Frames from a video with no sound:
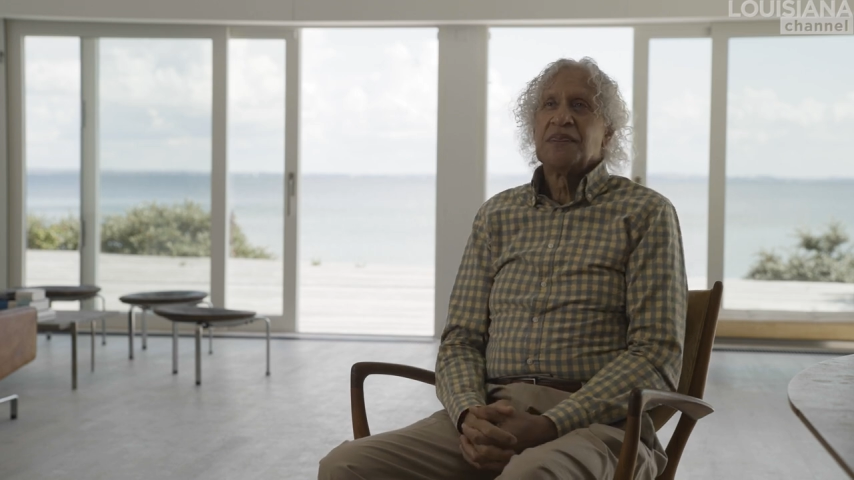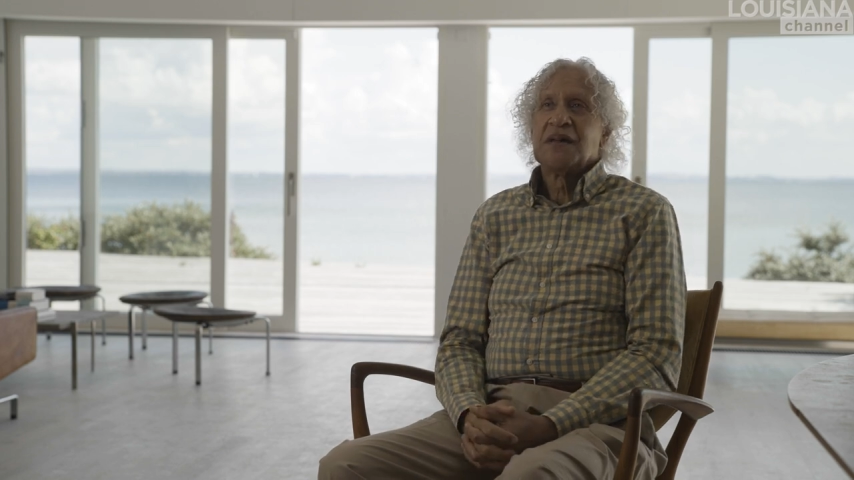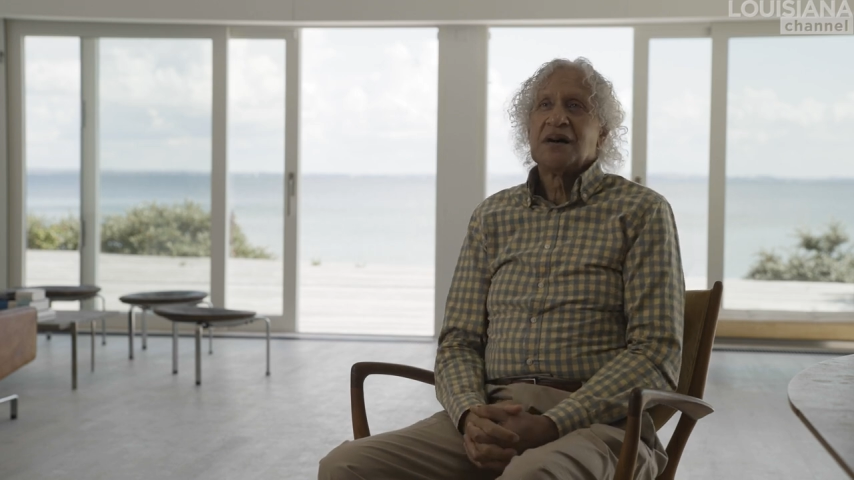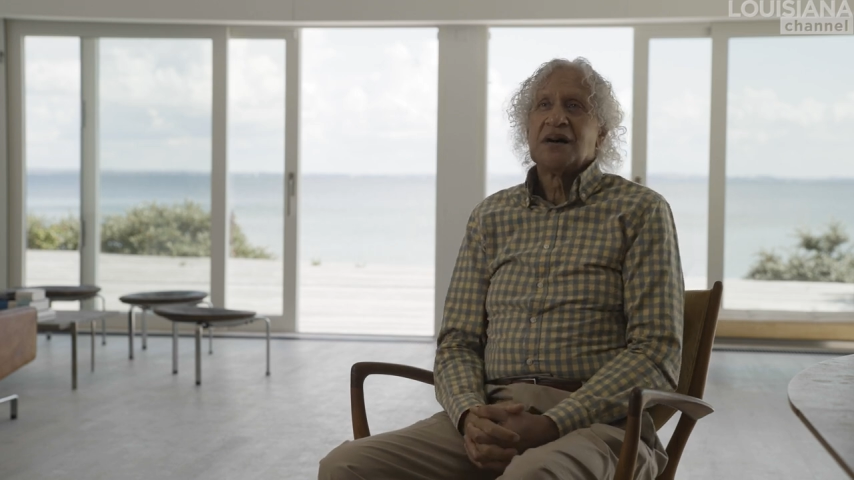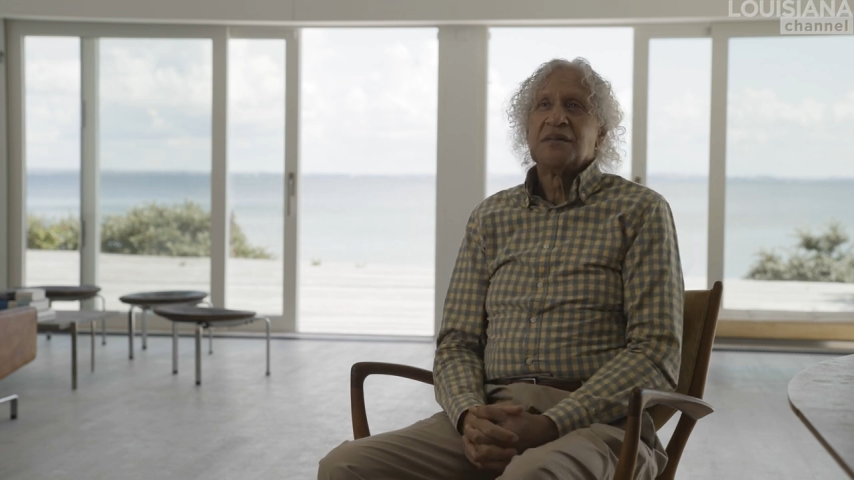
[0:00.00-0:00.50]

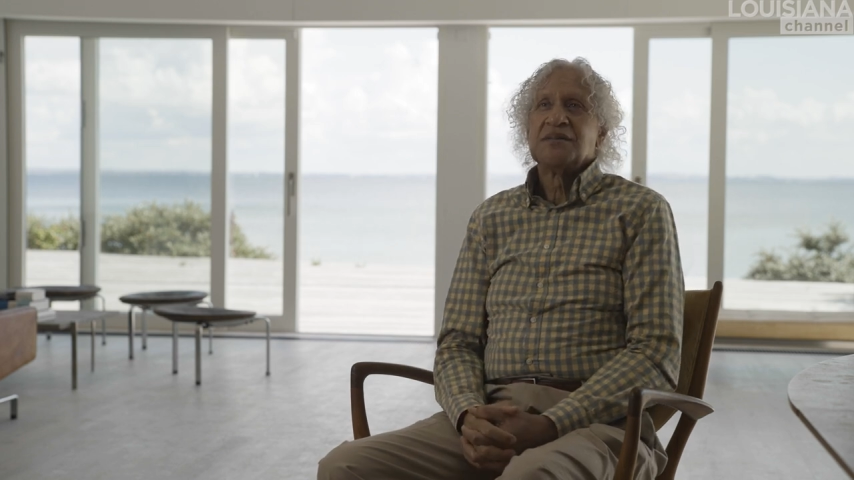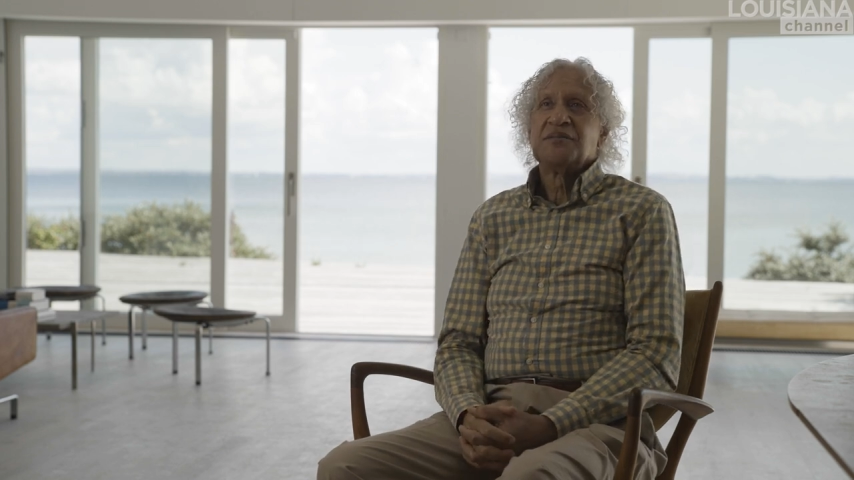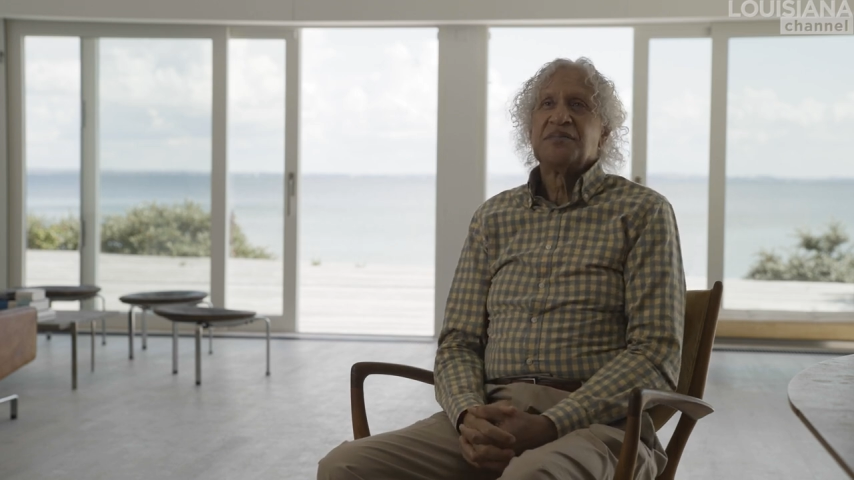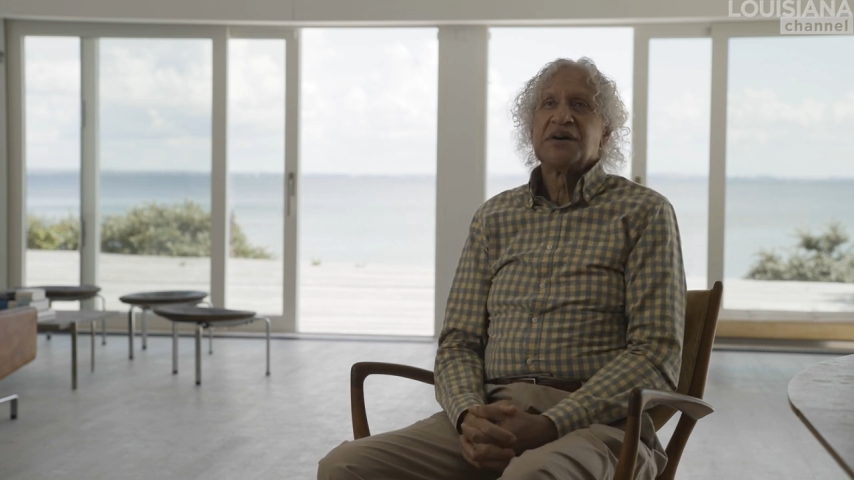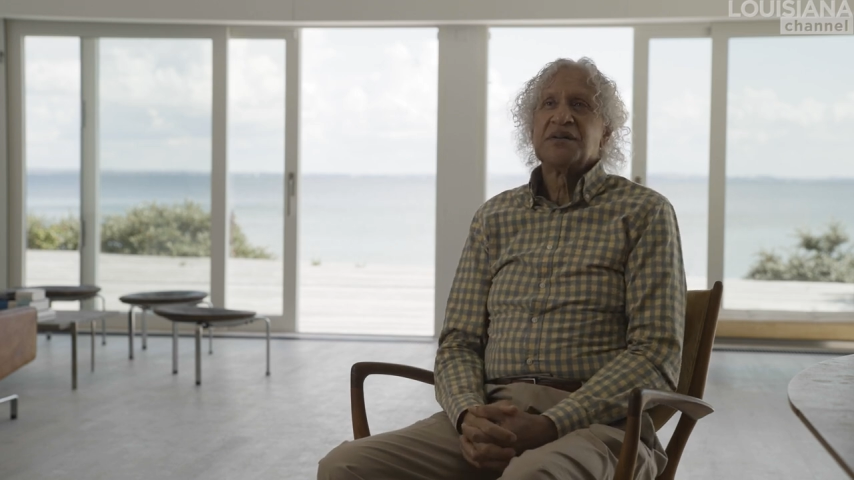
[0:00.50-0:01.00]
Uh,
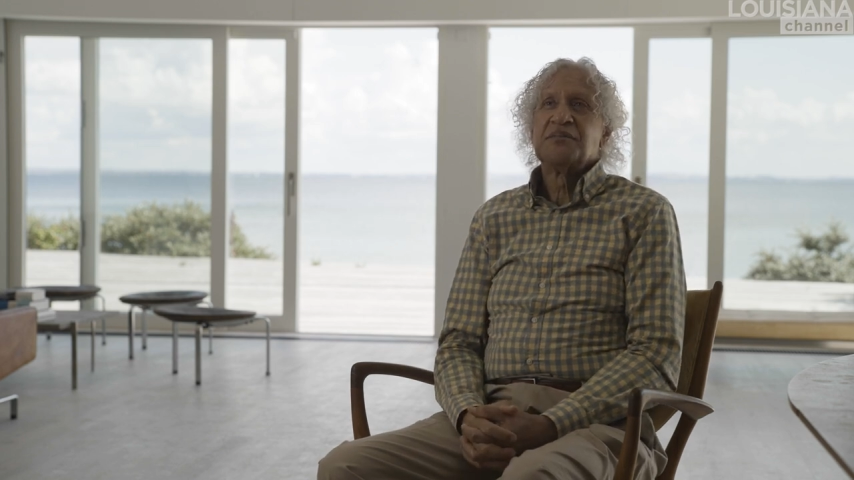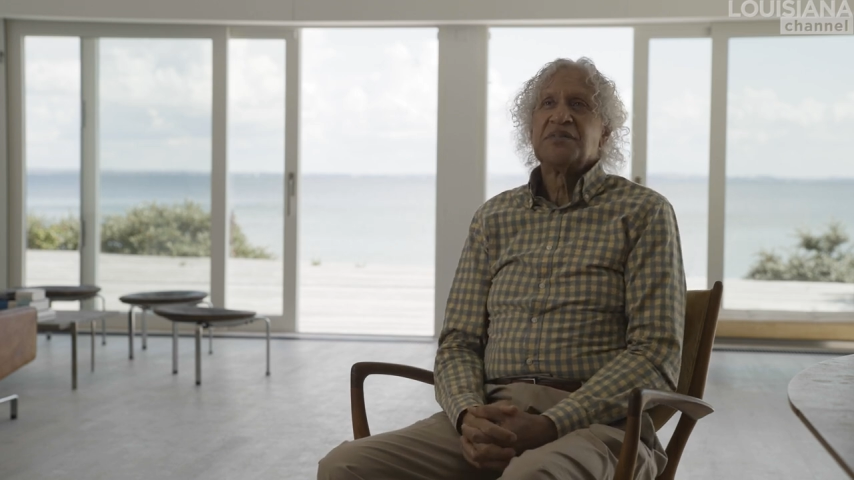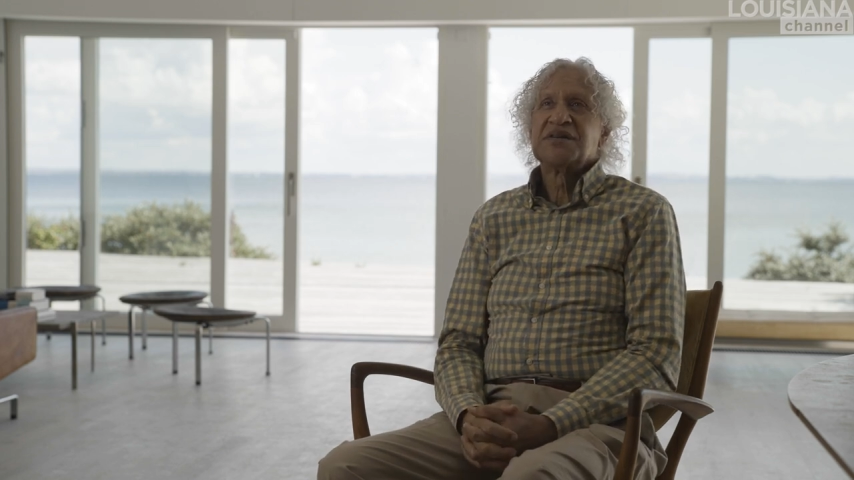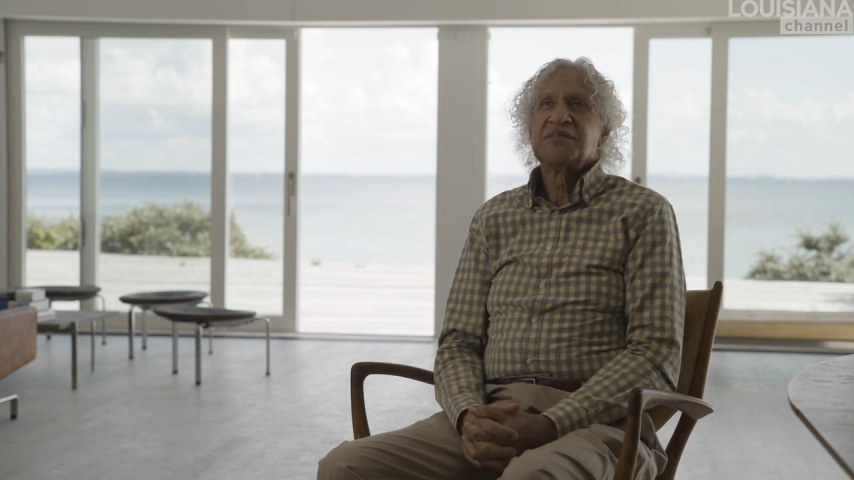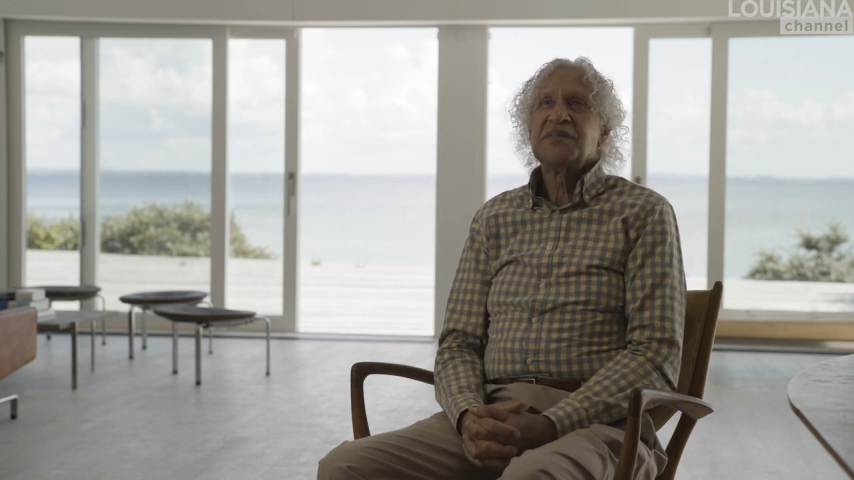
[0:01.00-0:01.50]
but
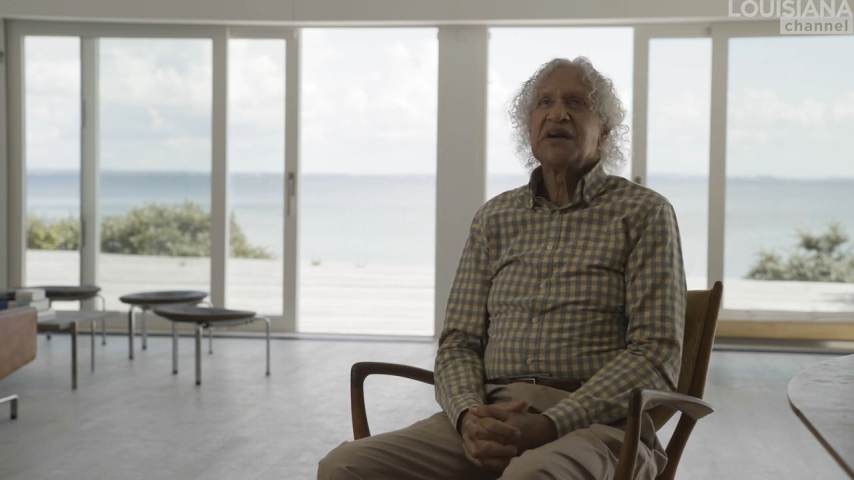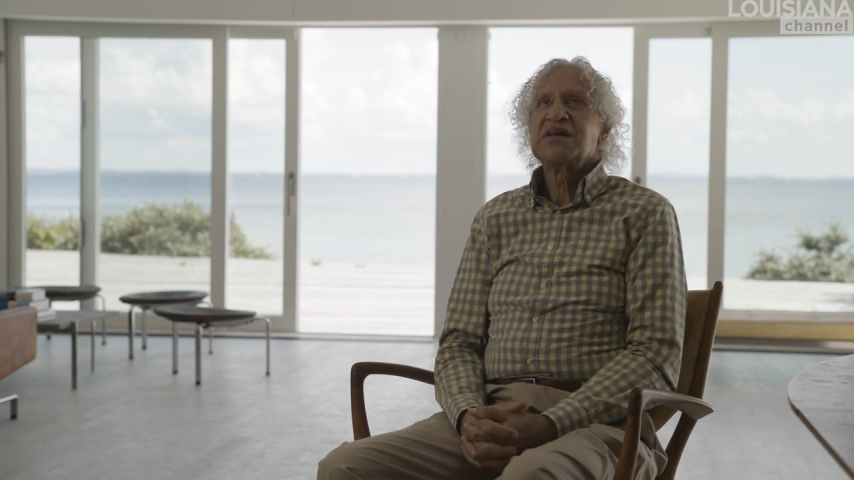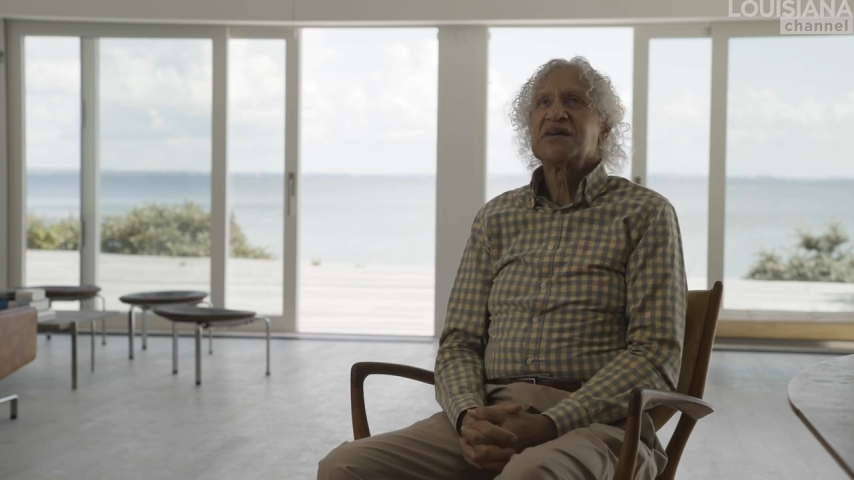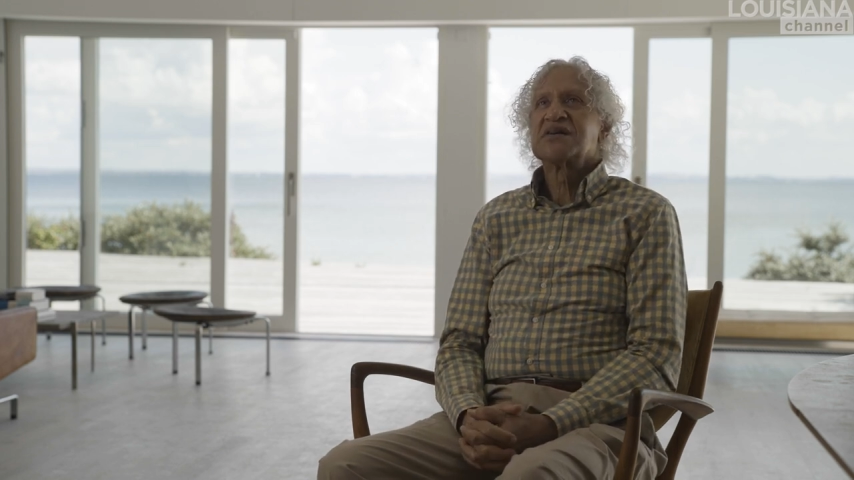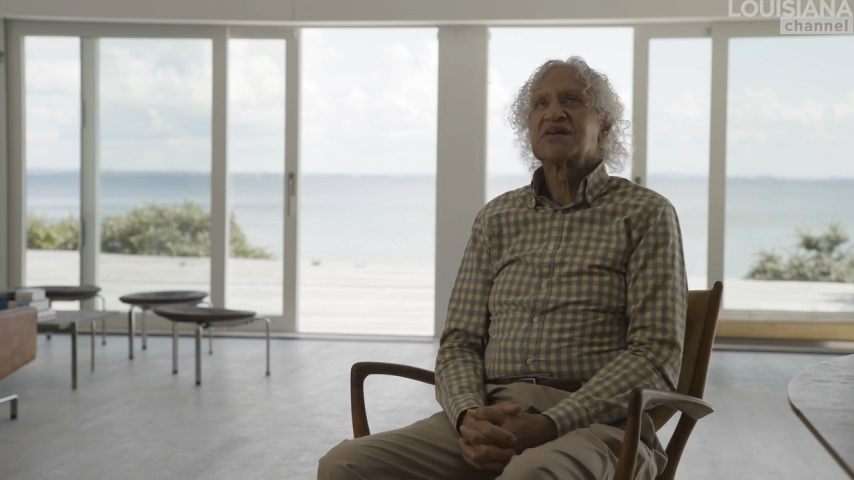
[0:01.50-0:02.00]
but
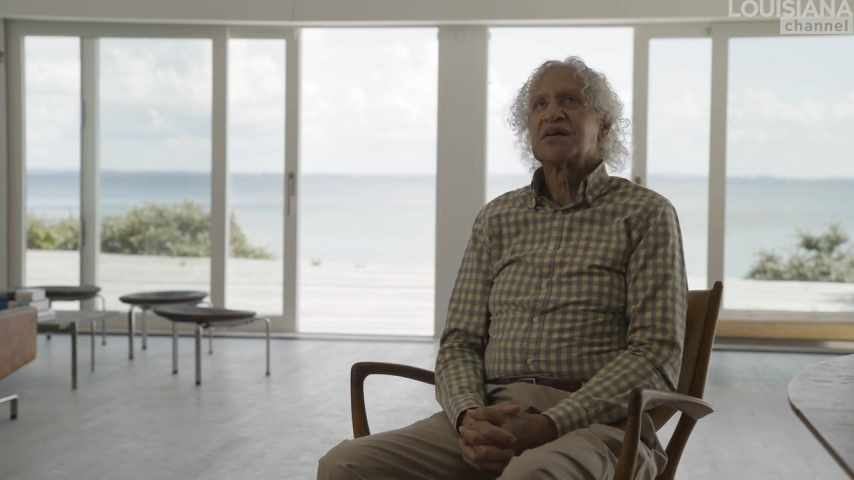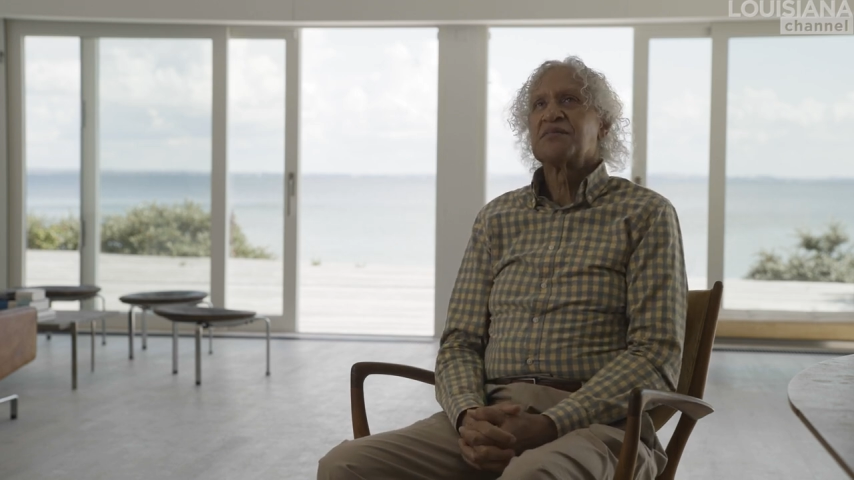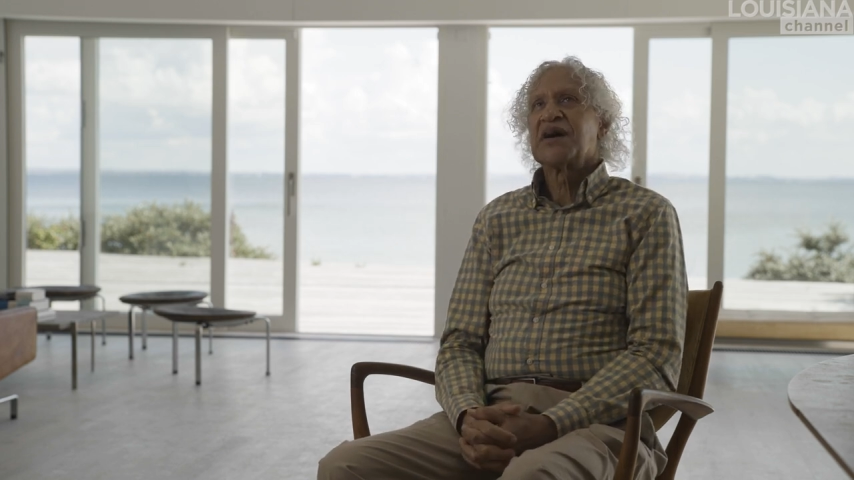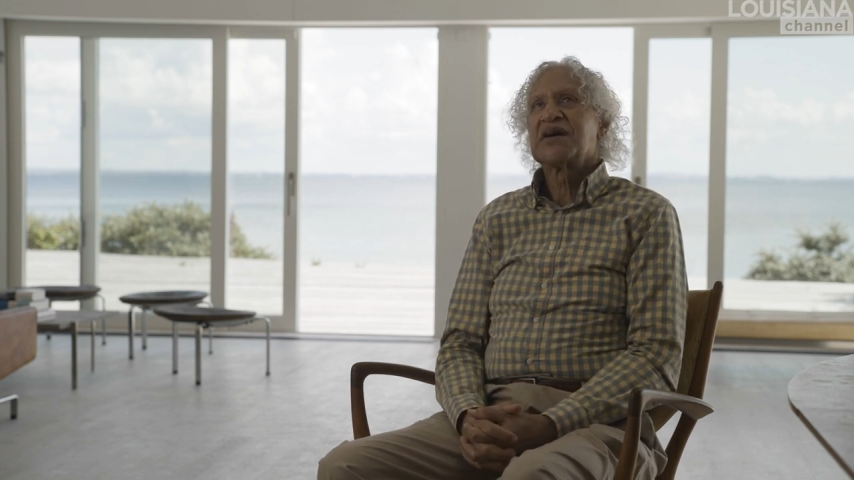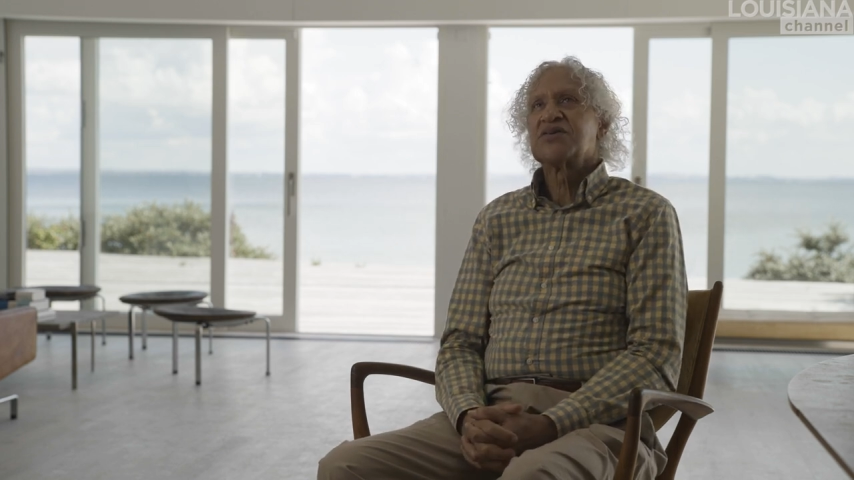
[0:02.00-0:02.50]
media
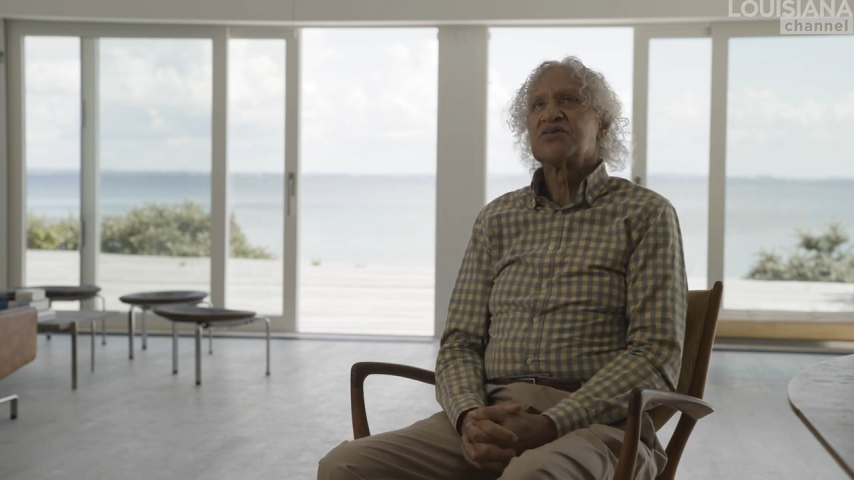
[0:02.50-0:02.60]
can make